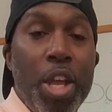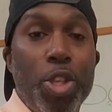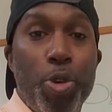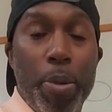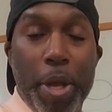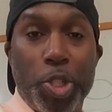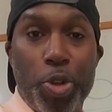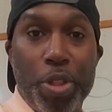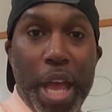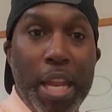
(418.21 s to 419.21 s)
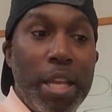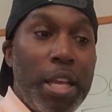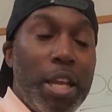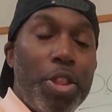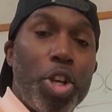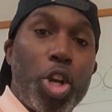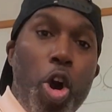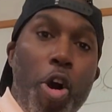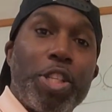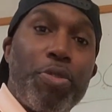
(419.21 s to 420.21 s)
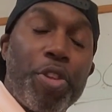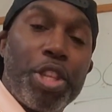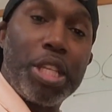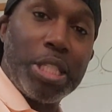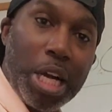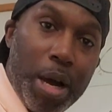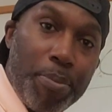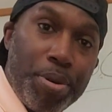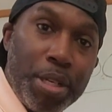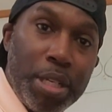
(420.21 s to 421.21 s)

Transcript: you want to make sure that the cost for the dump